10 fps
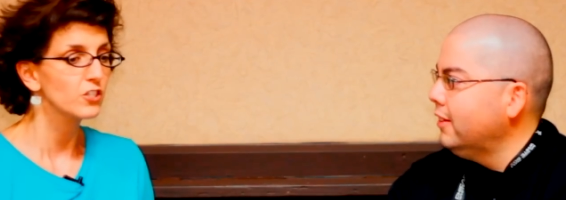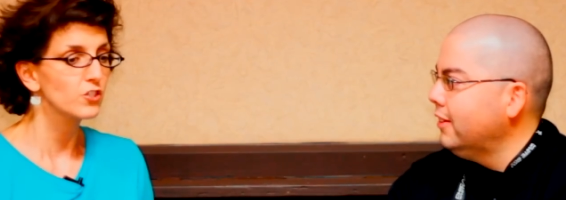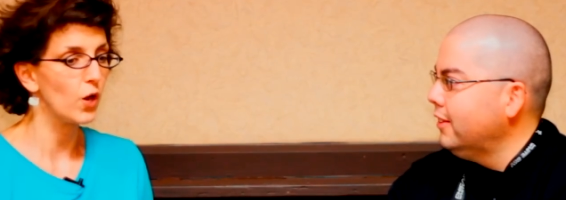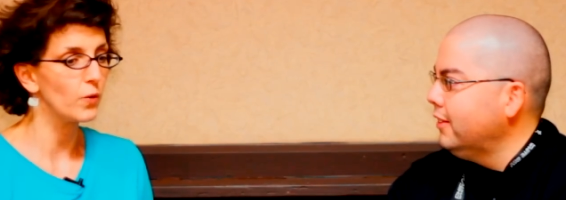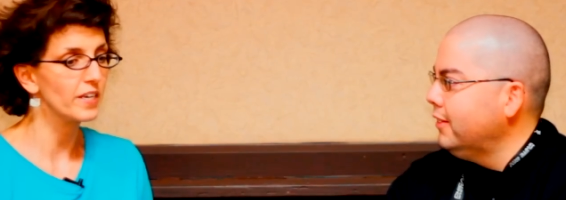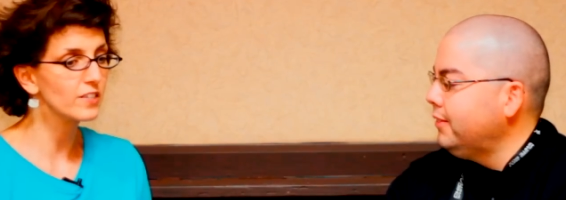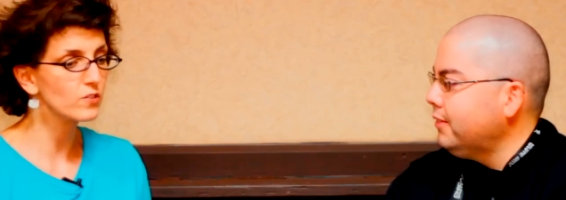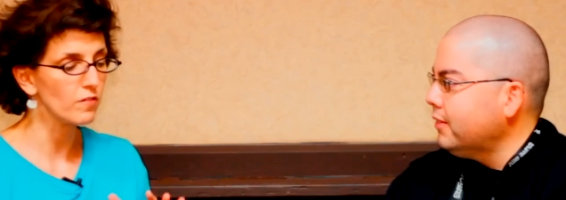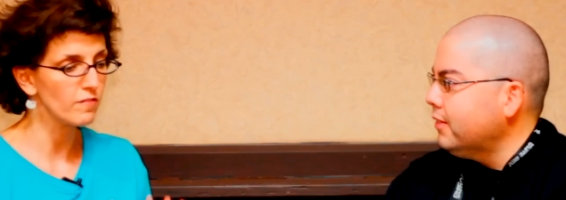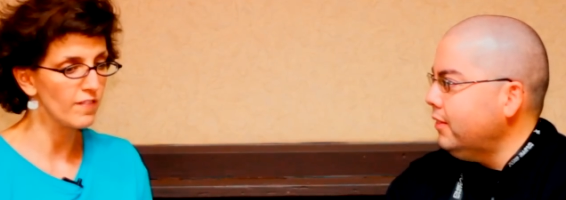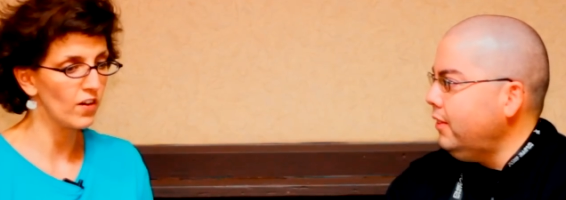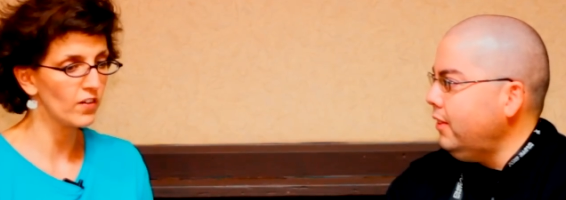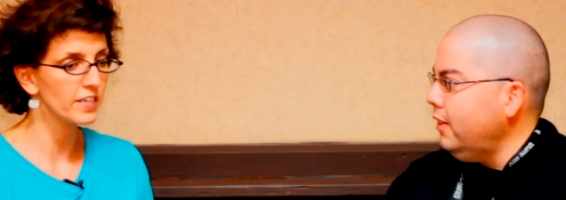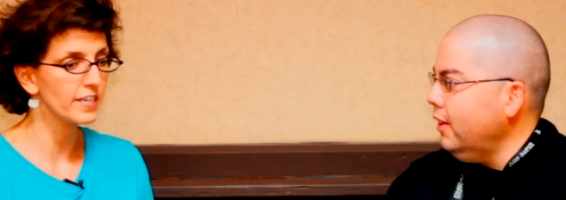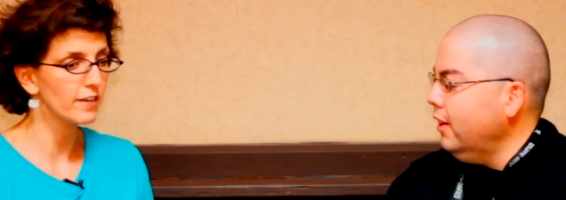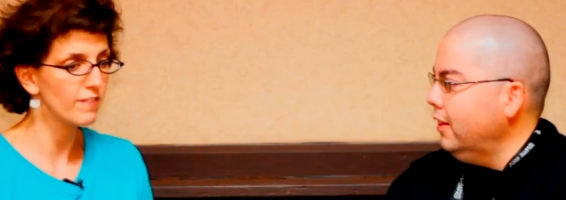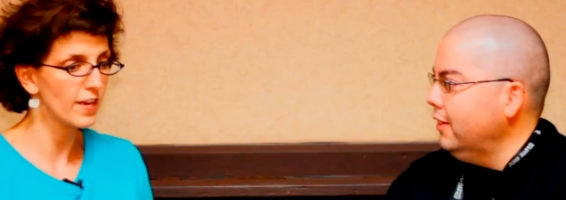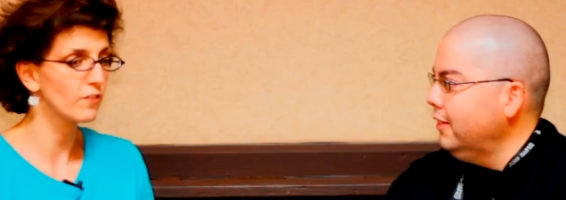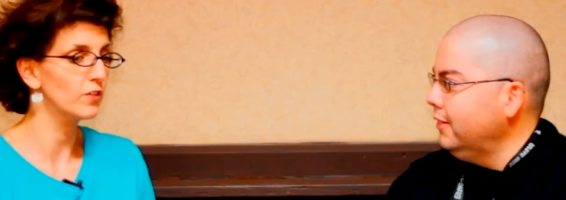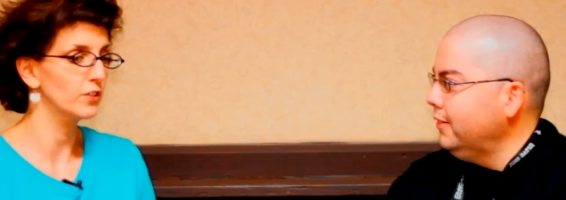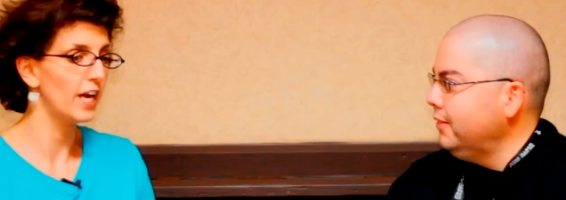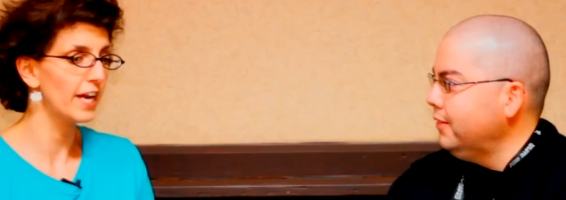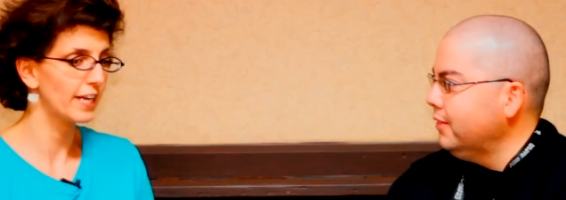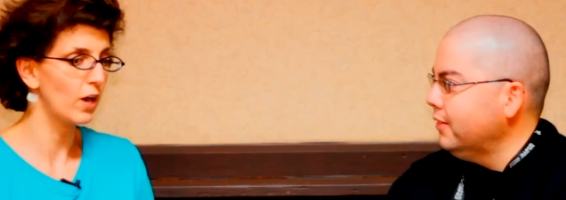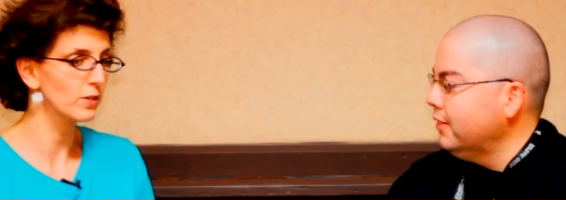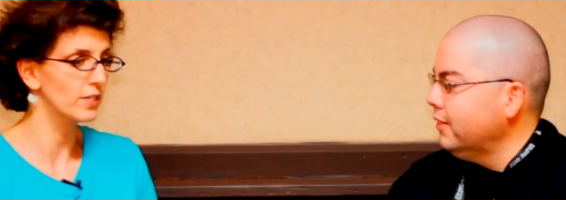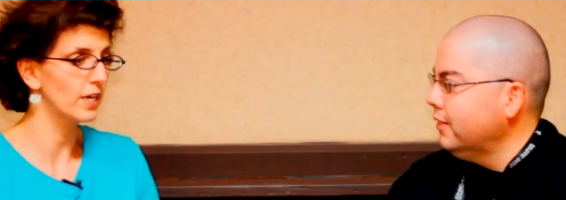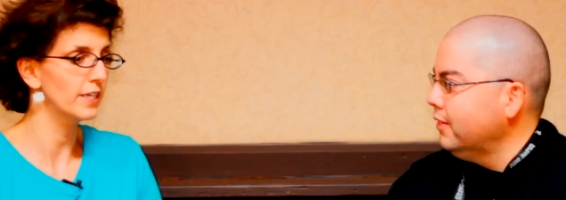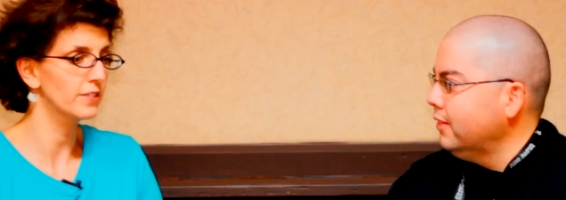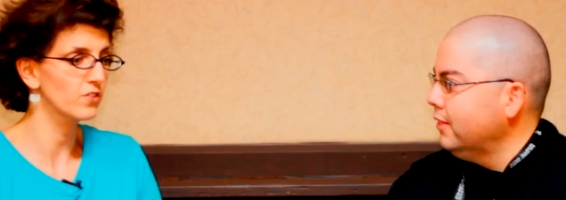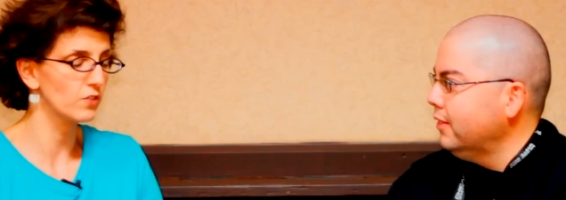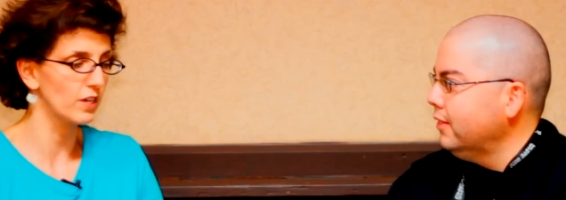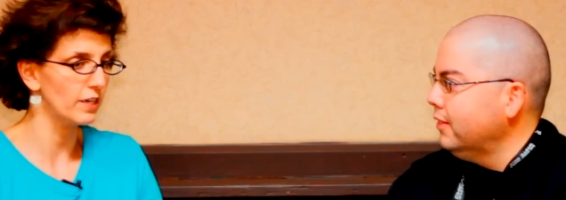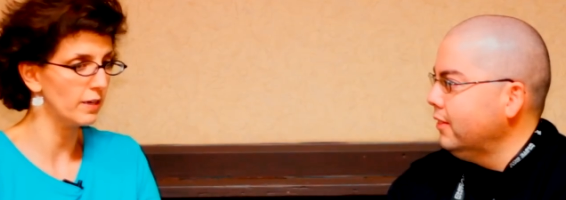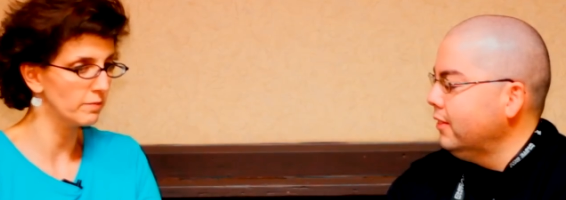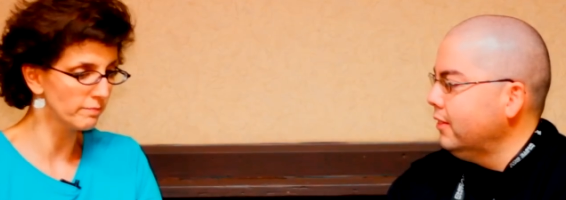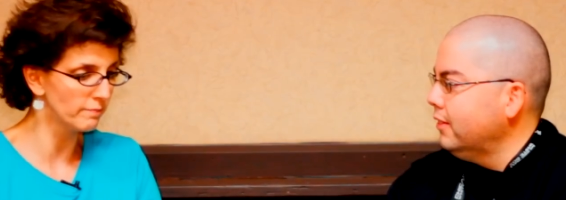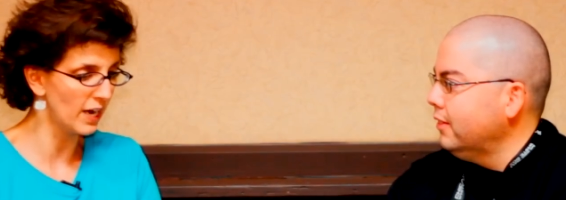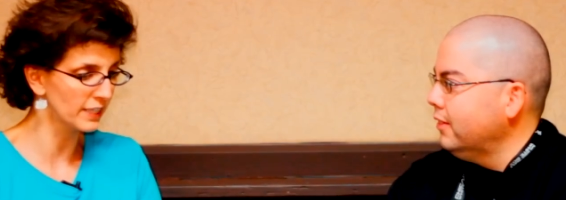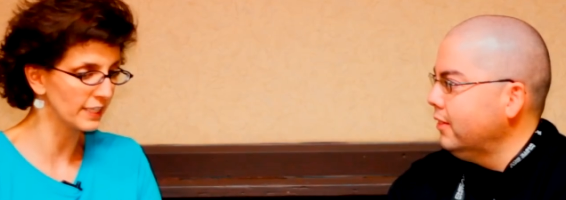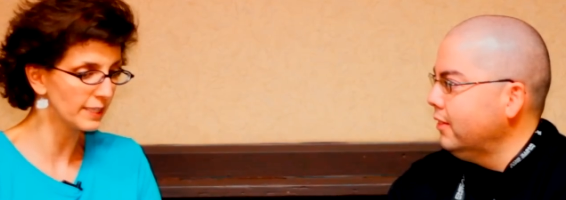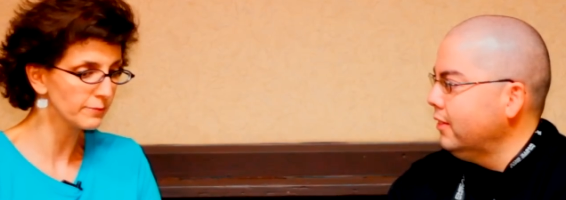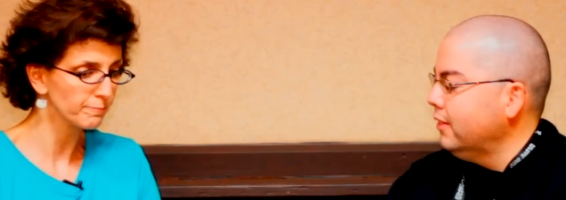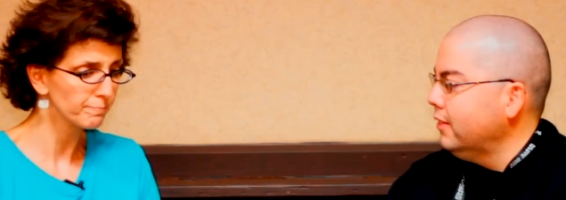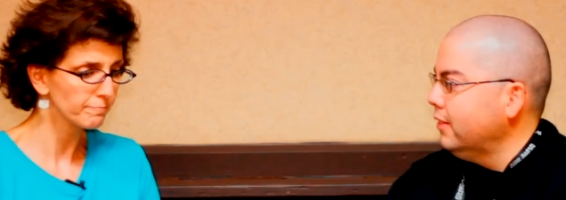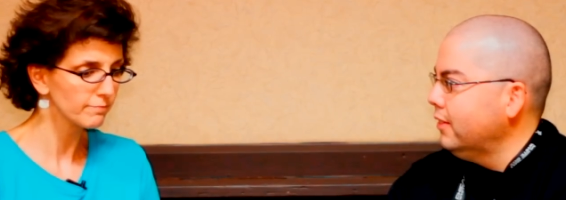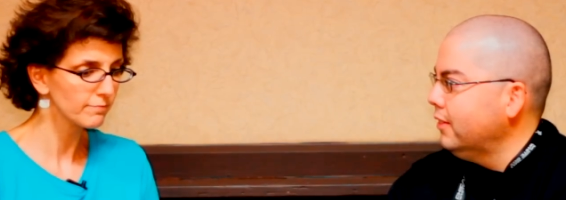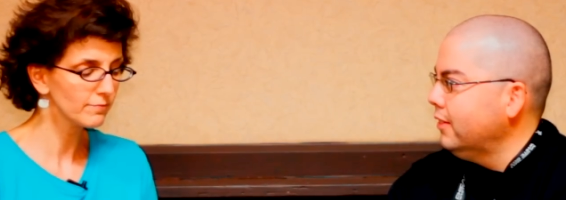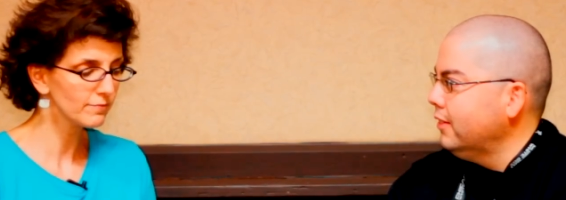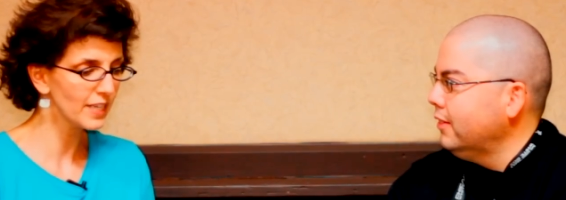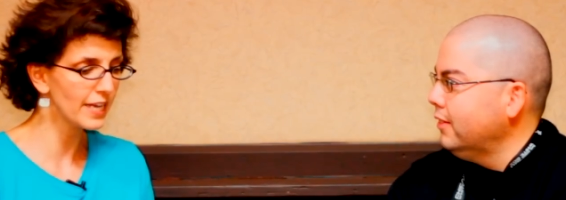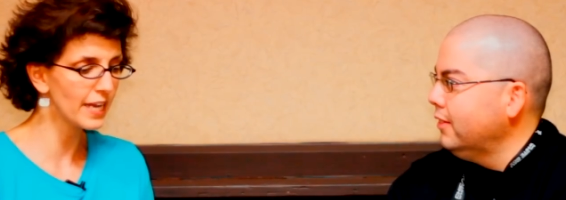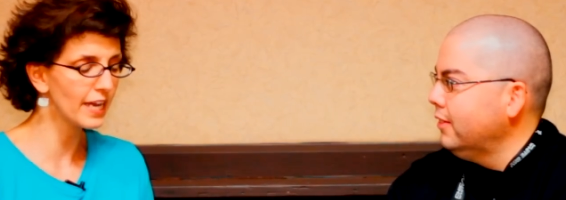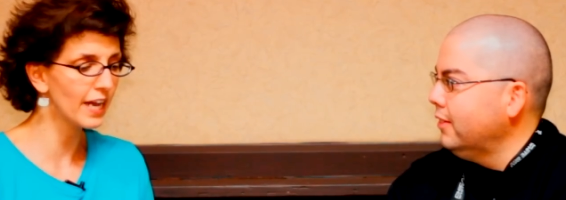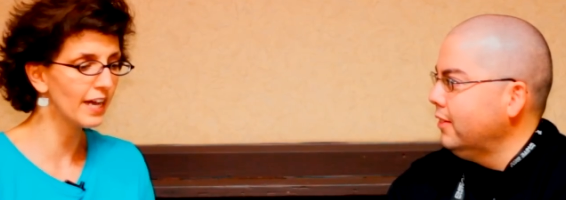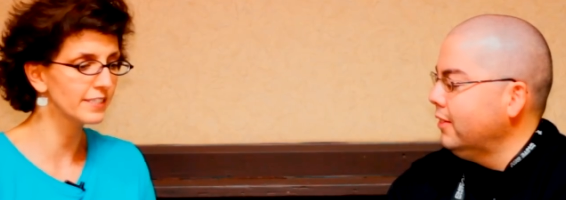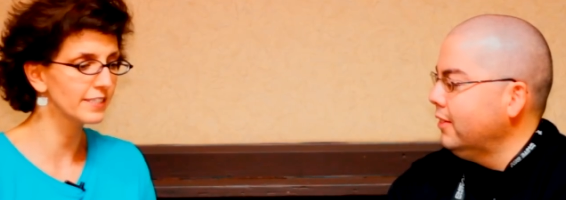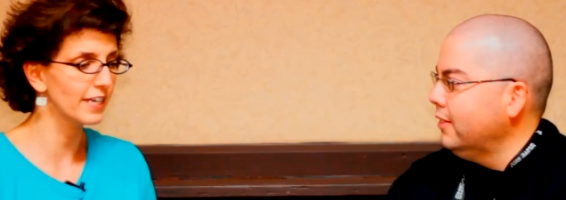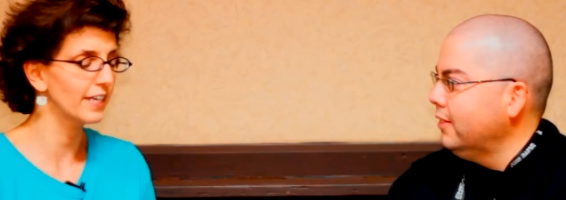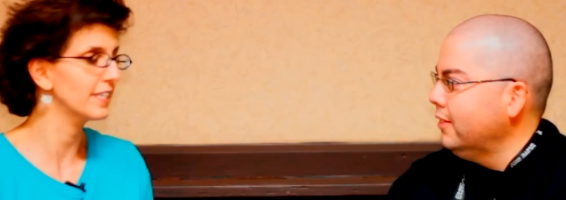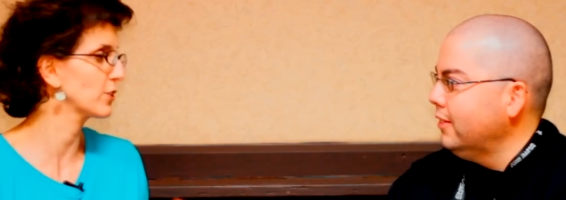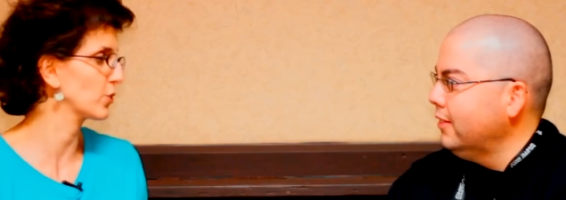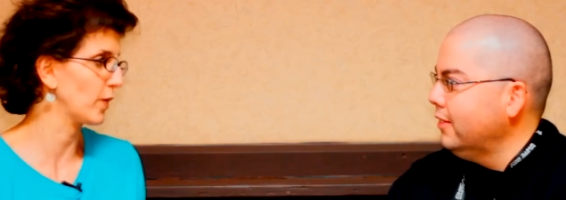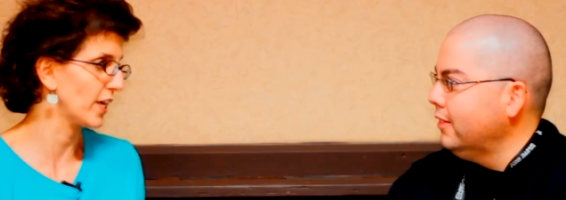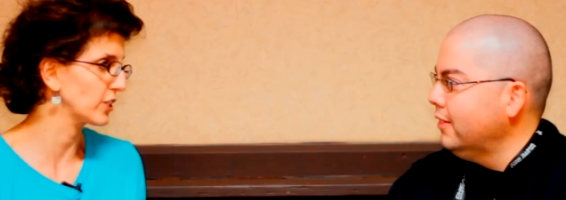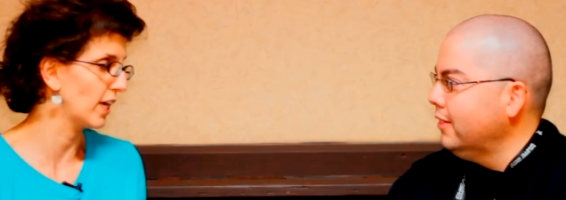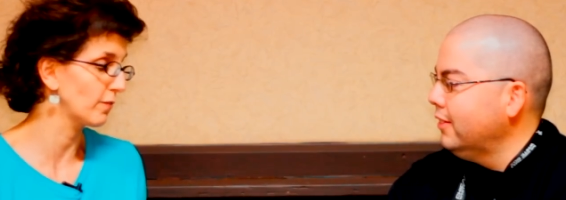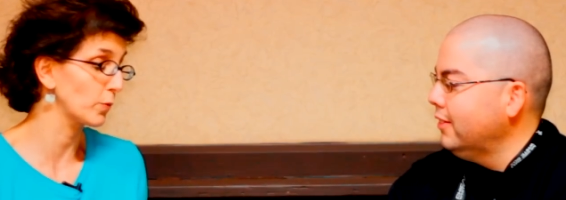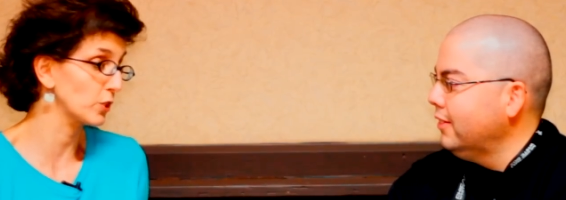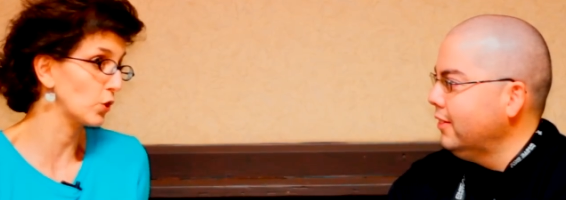Speaker 1: So it is very uh, faithful to Hayakawa-san's uh, manga, and uh, his direction of it was